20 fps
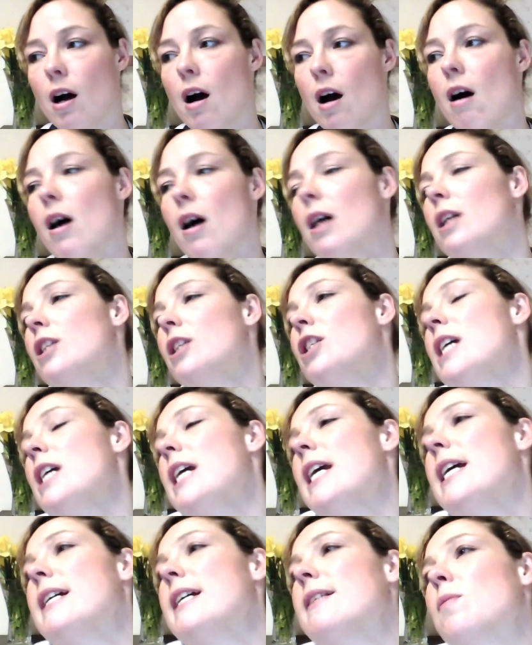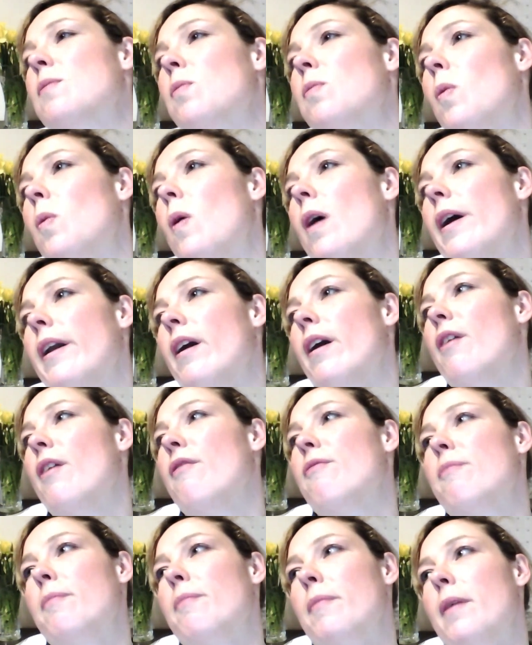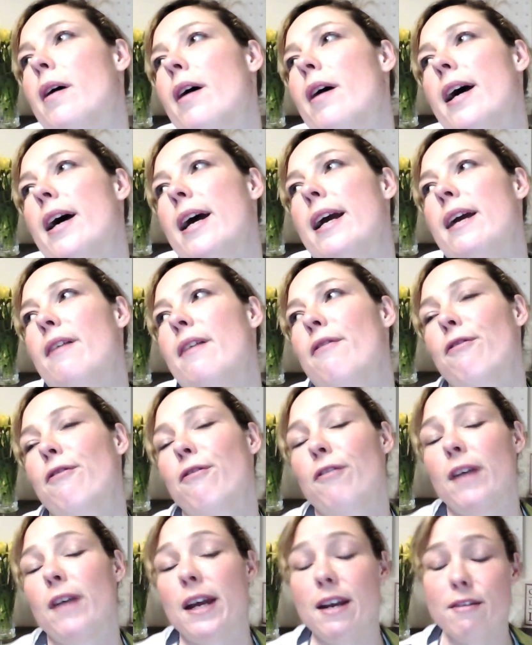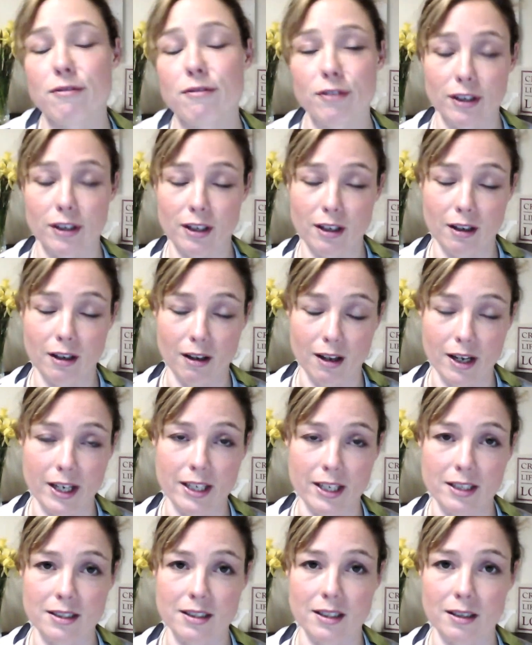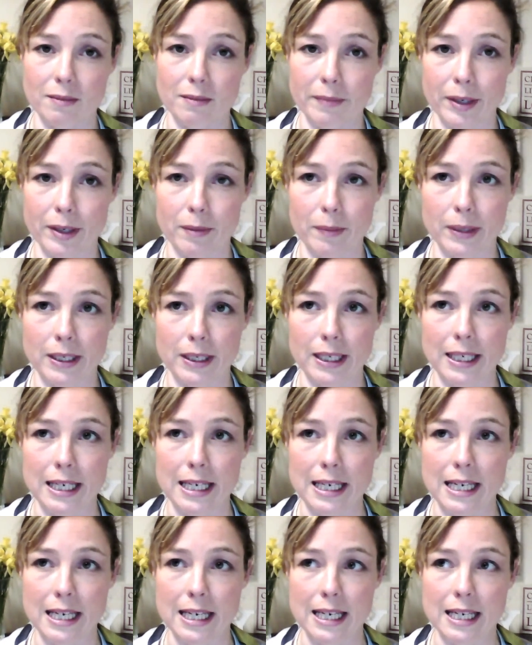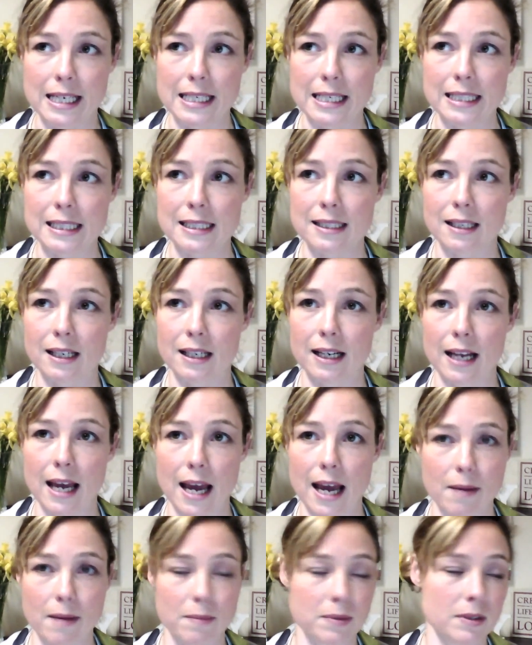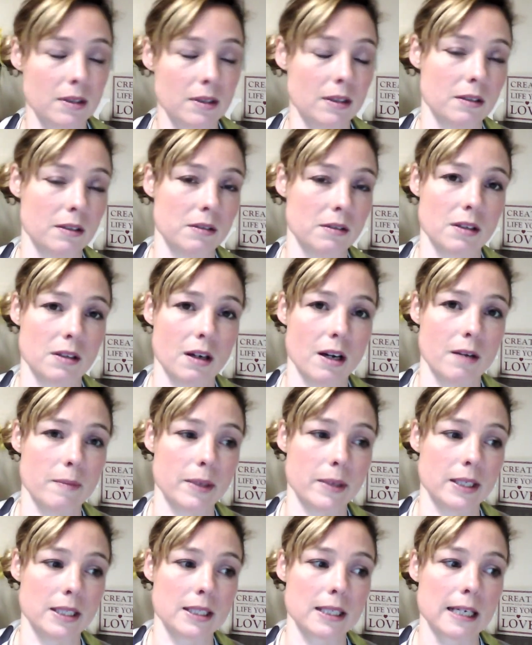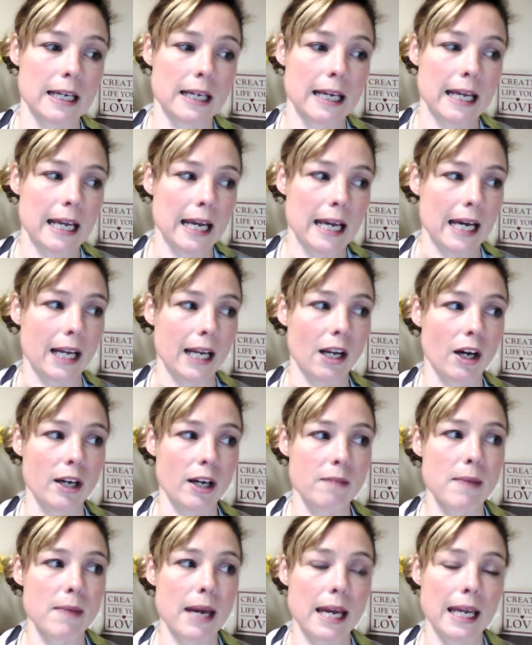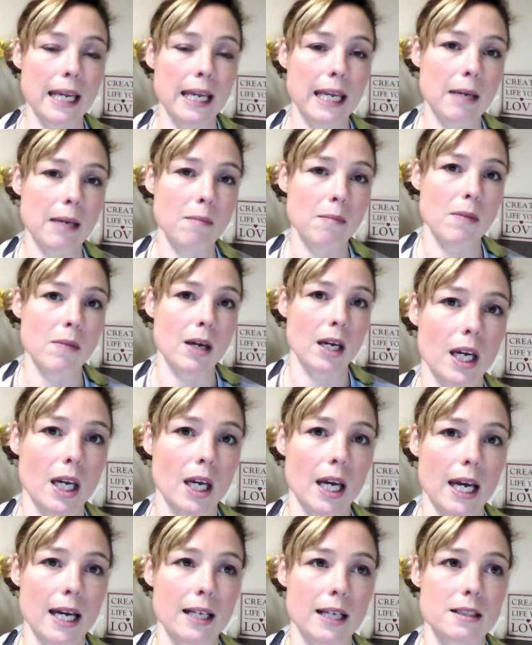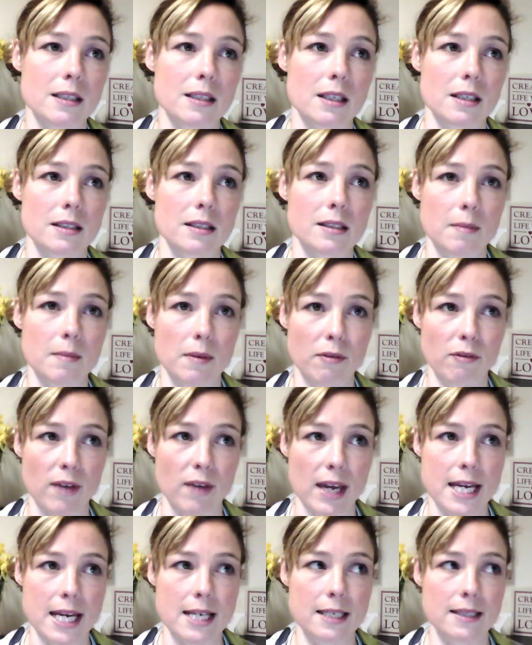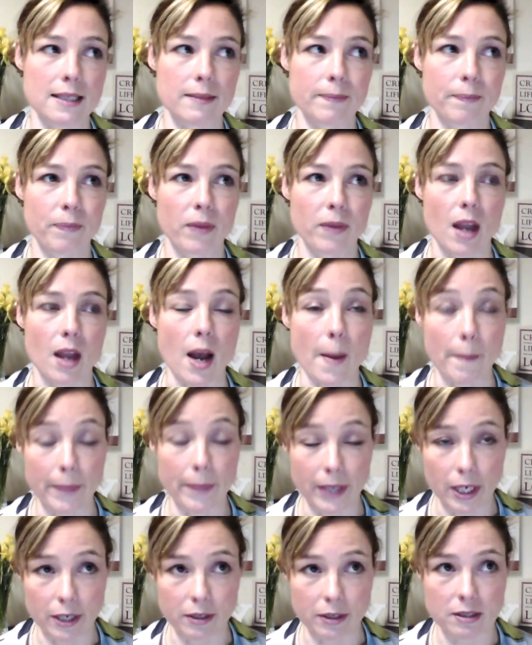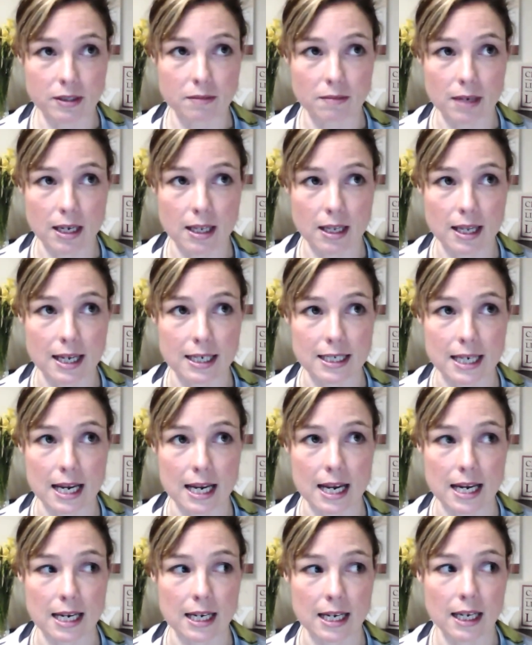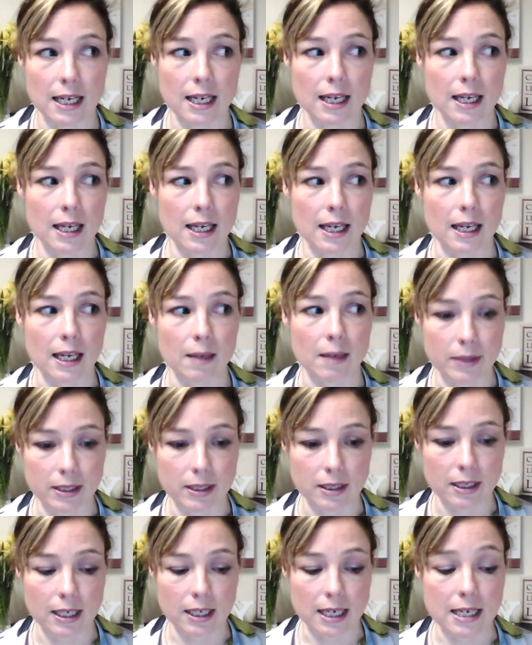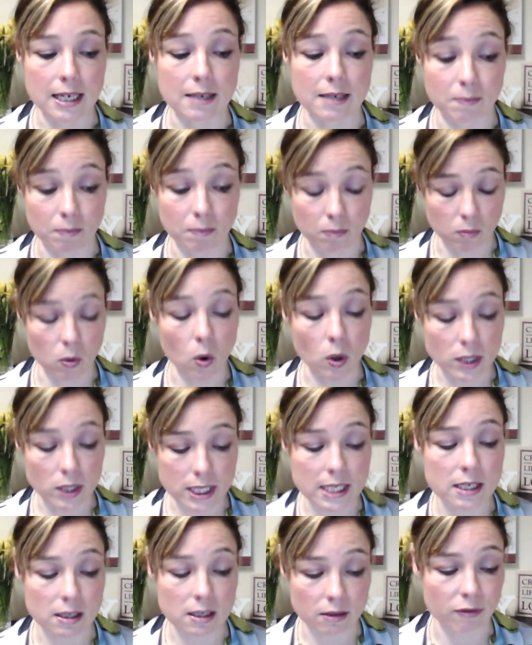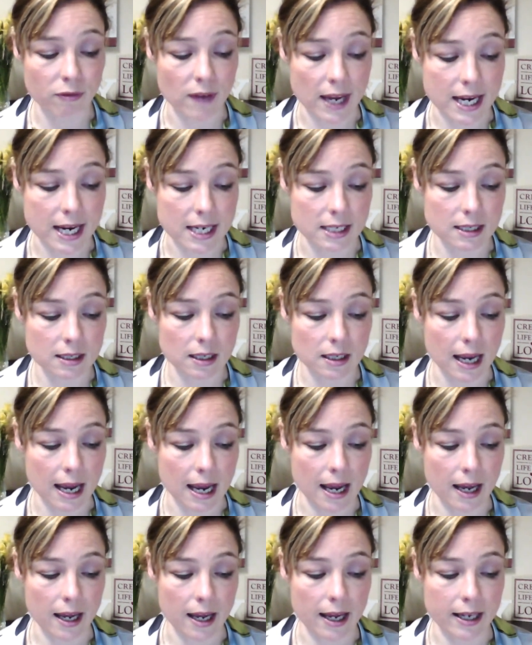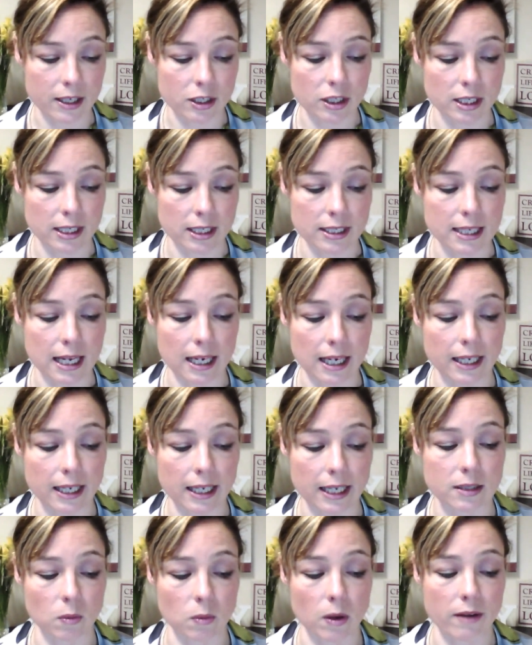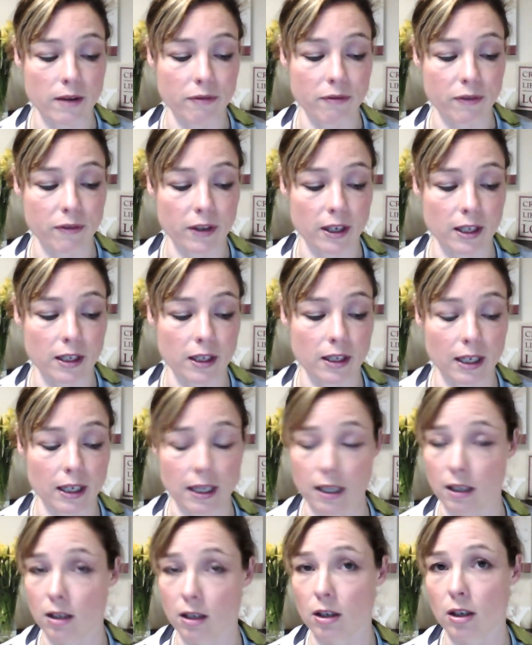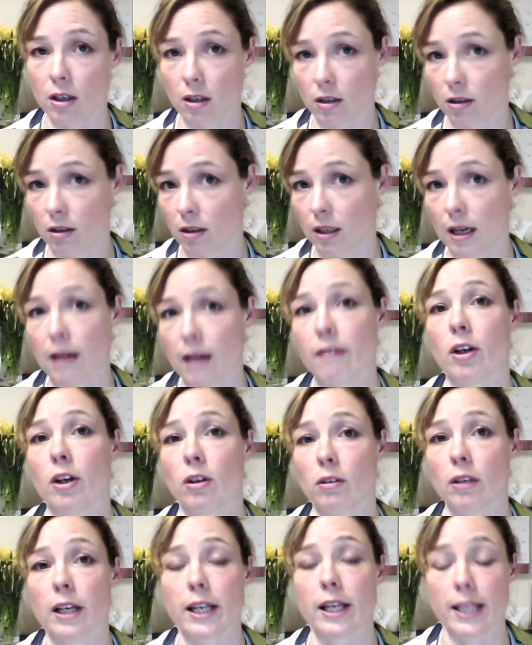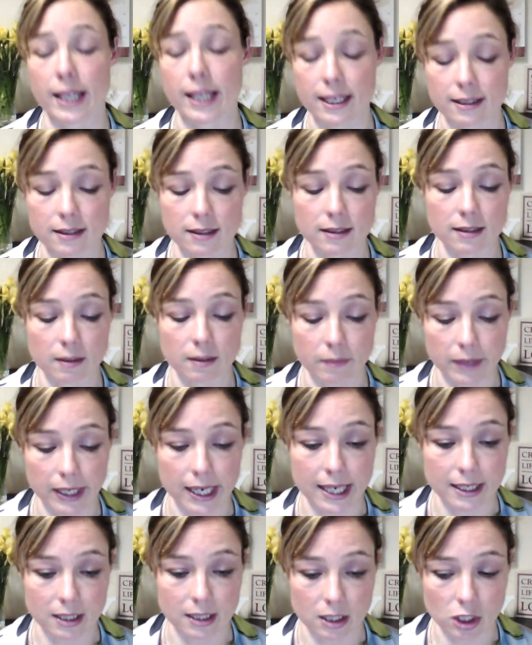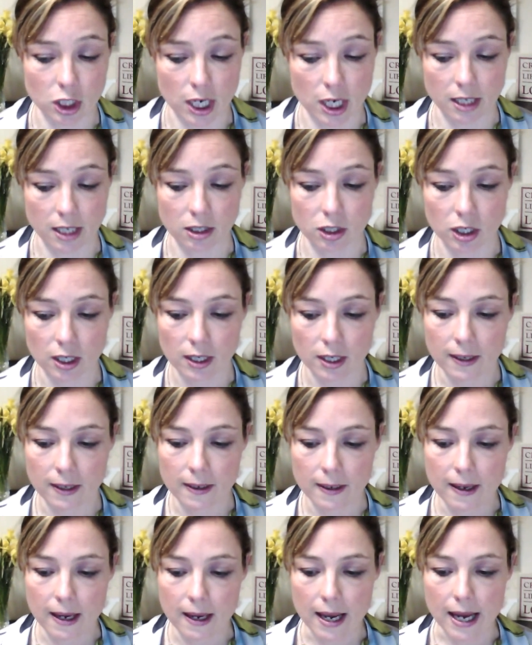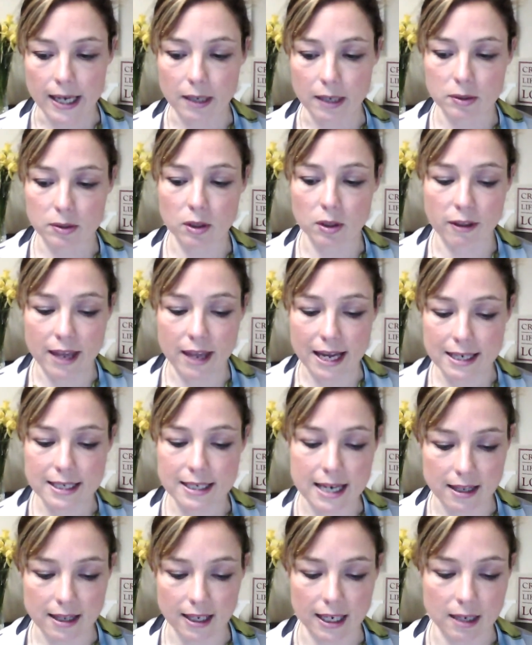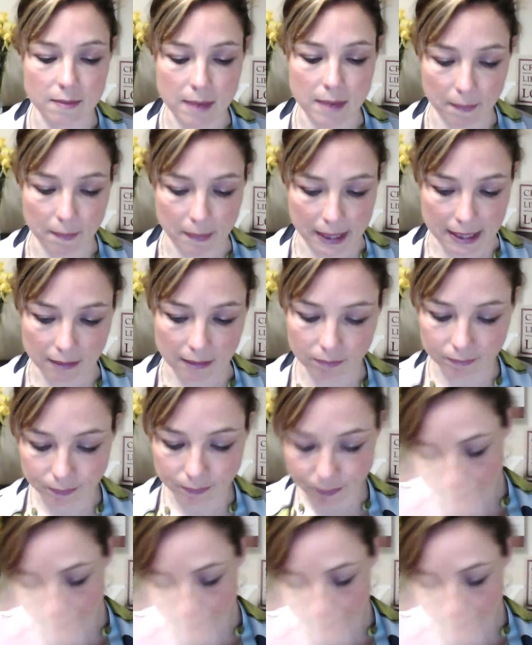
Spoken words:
Archie is one of my favorite clients at the moment. He is an absolute diamond. And I met him at a summer fete. Unbeknown to me that day, he'd walked into the fete actually telling his wife that he couldn't carry on like this and something had to change. And it was on that day that he met me.